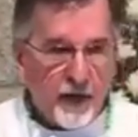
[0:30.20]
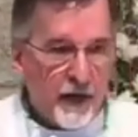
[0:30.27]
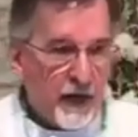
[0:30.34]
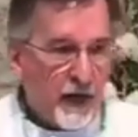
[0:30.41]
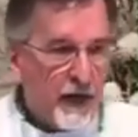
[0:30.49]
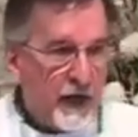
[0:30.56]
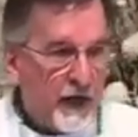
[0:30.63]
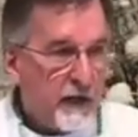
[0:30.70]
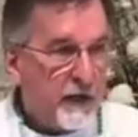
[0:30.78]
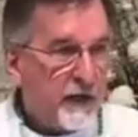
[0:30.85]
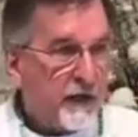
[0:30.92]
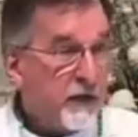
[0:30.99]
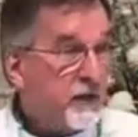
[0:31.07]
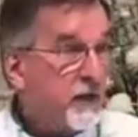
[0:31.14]
And
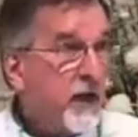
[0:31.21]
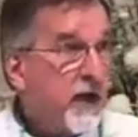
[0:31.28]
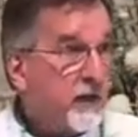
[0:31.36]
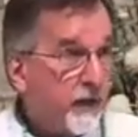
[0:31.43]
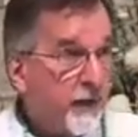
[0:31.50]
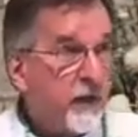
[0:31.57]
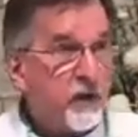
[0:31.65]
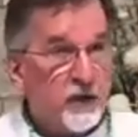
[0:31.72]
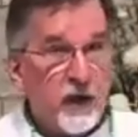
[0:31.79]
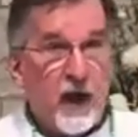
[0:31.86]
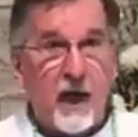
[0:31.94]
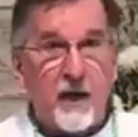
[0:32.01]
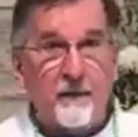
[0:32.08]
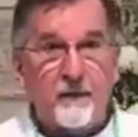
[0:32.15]
this is not the first
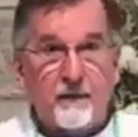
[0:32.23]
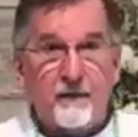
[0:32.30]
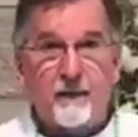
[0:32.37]
time.